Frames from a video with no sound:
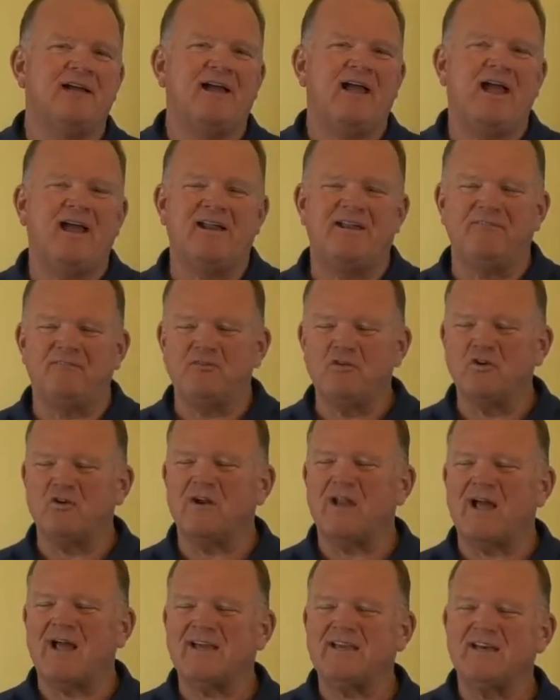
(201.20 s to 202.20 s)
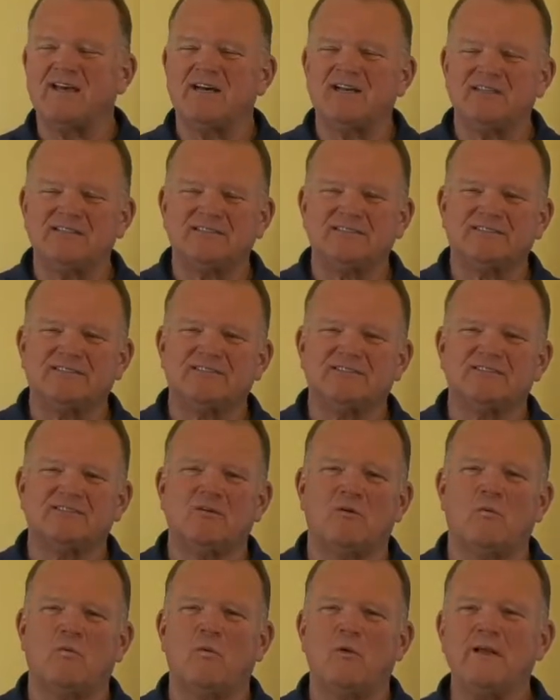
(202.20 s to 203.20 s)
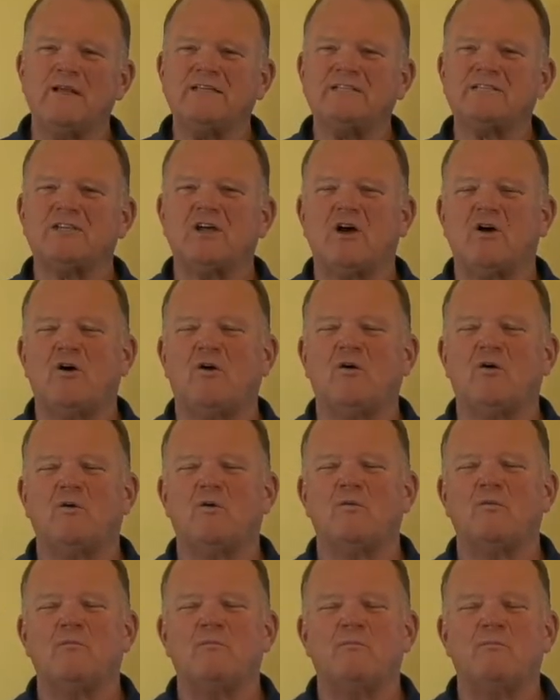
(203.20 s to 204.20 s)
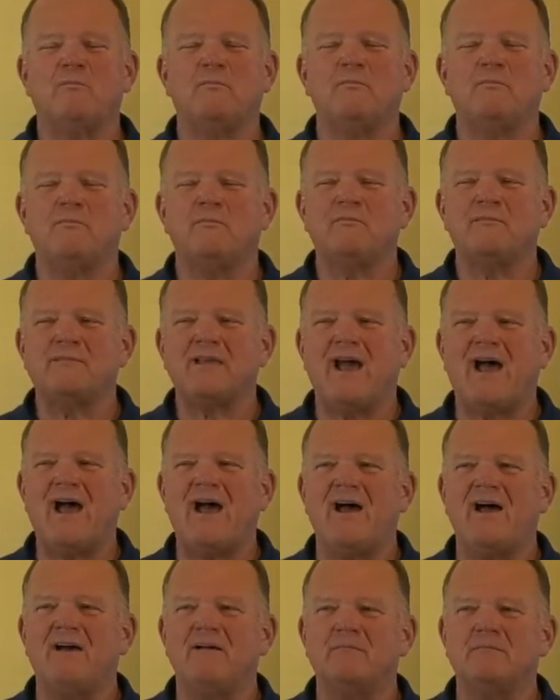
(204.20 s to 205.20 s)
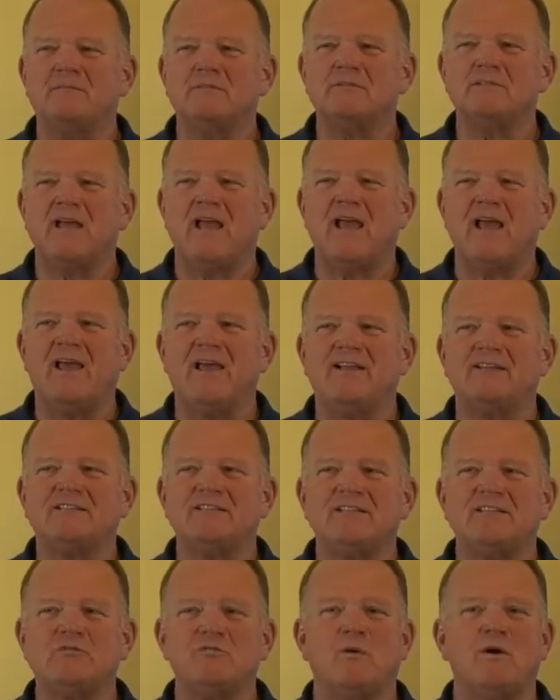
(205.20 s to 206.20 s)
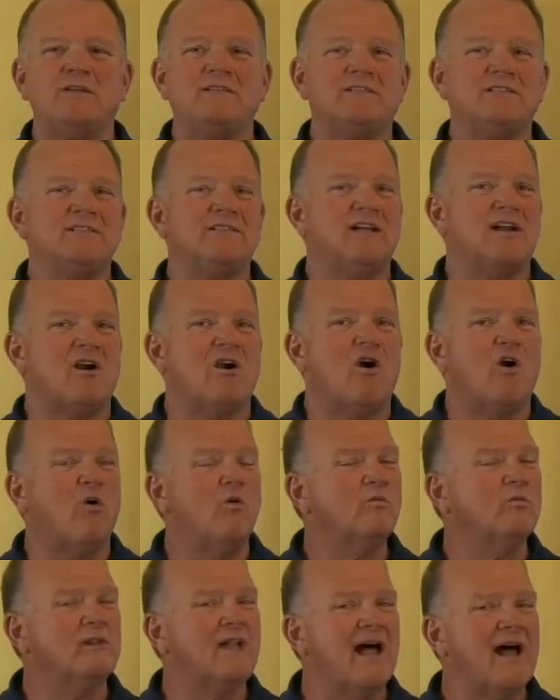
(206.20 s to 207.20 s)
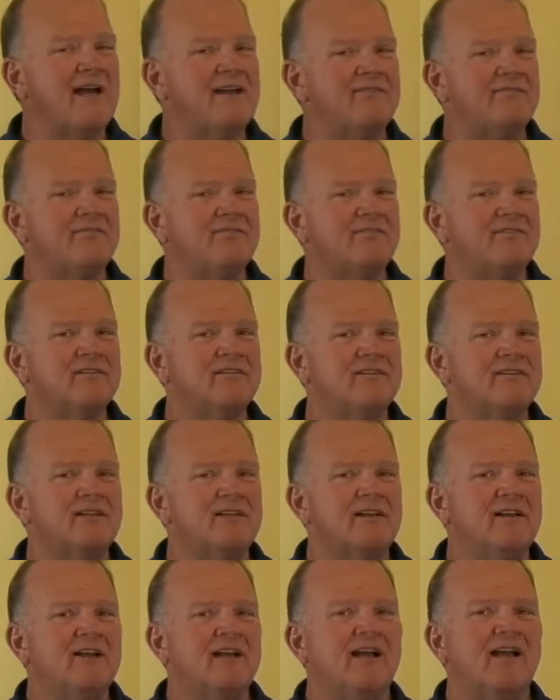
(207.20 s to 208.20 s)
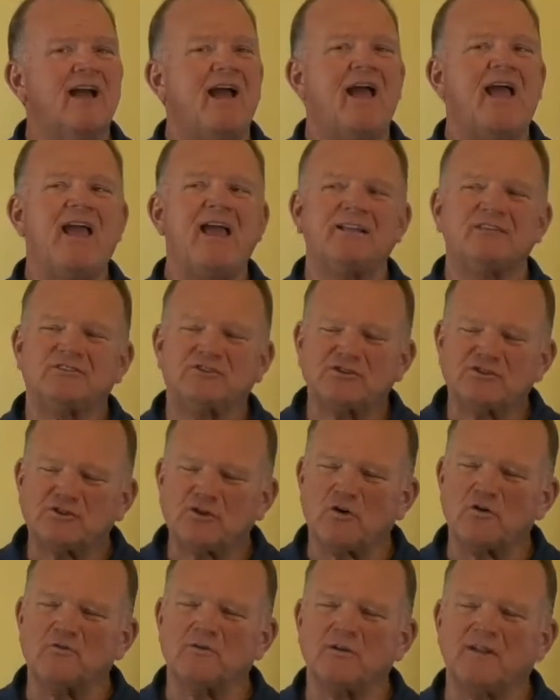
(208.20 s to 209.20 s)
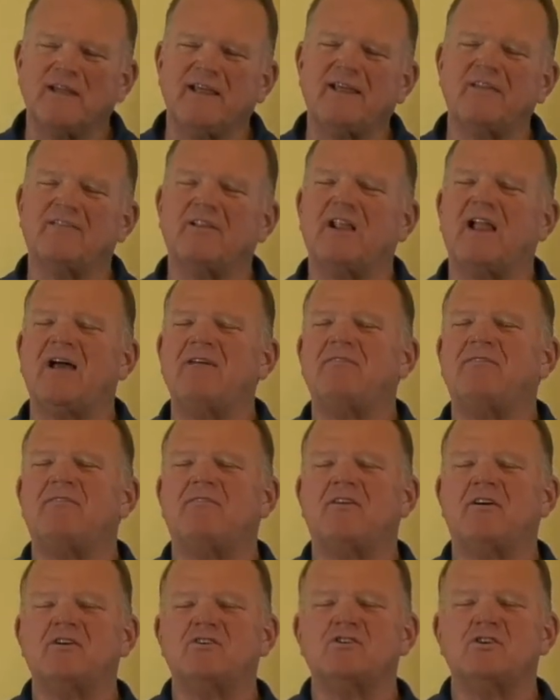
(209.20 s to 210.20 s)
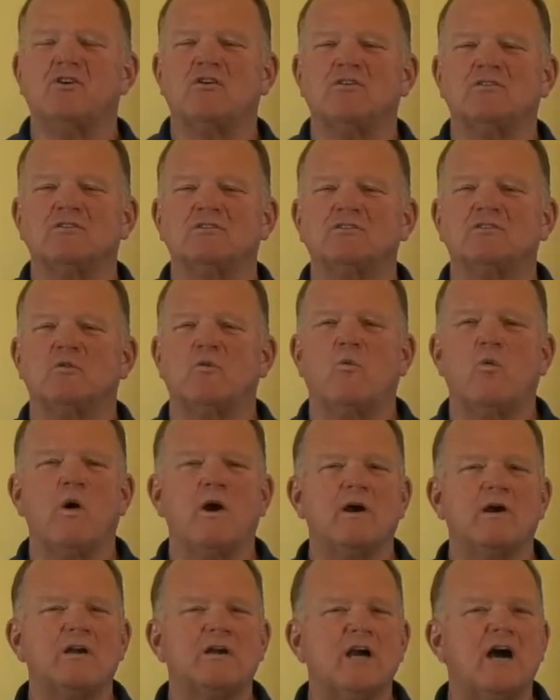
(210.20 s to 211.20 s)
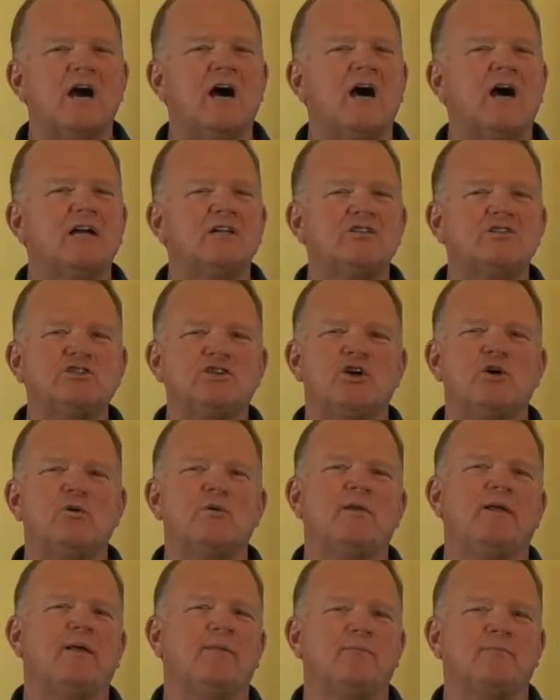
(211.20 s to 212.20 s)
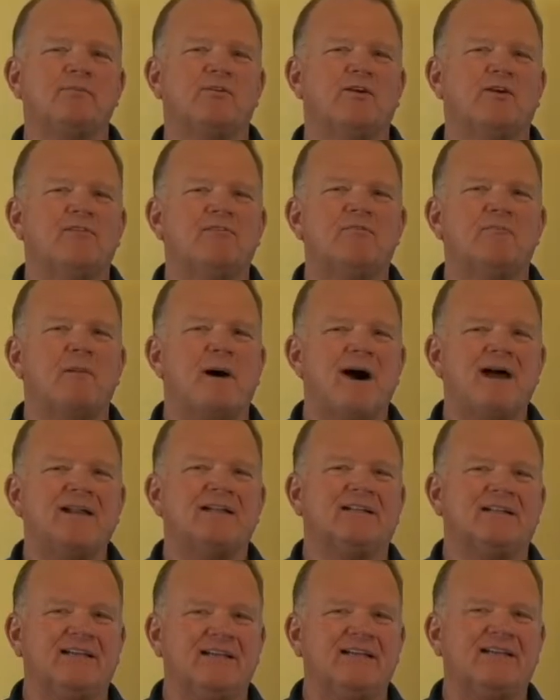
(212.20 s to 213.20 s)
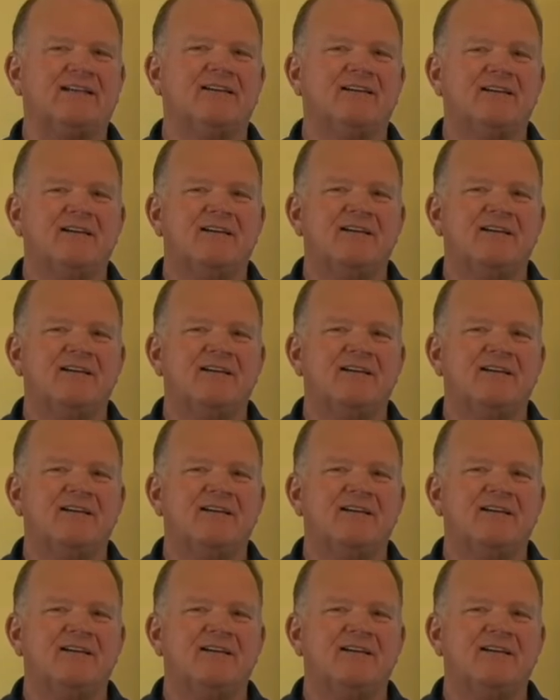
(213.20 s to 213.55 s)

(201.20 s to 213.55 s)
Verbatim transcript: And if you're like us, we saw times and situations in our own life and certainly in the life of our church where God showed himself mightily.